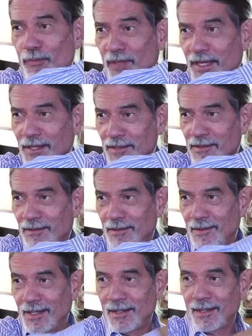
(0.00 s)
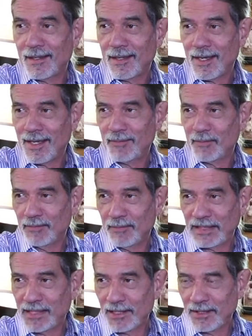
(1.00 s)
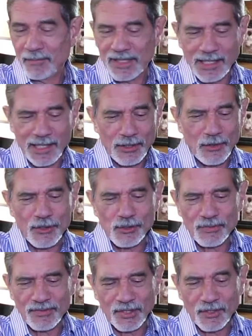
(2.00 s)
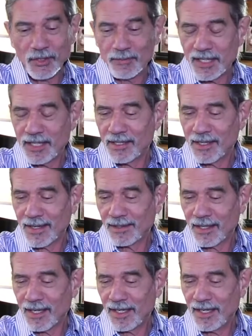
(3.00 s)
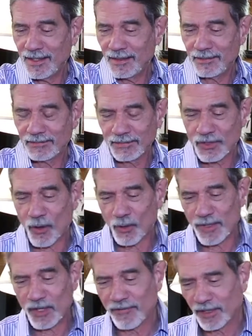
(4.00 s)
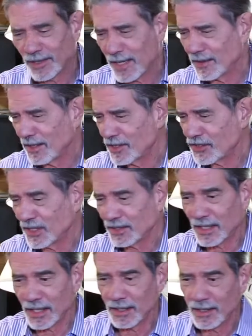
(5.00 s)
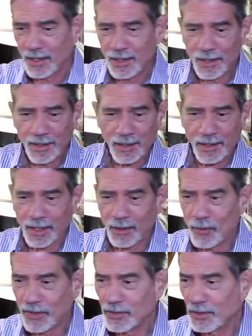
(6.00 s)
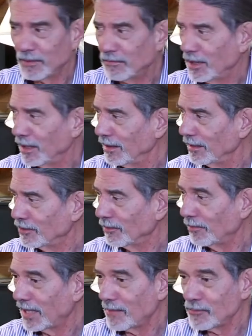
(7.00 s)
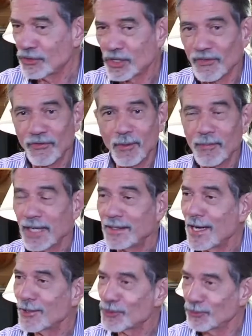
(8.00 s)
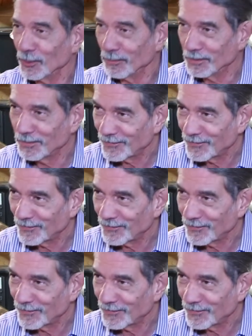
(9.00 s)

playing. And Metalianos heard me, and he called me over later, and he said, I want you to play music for my dance group.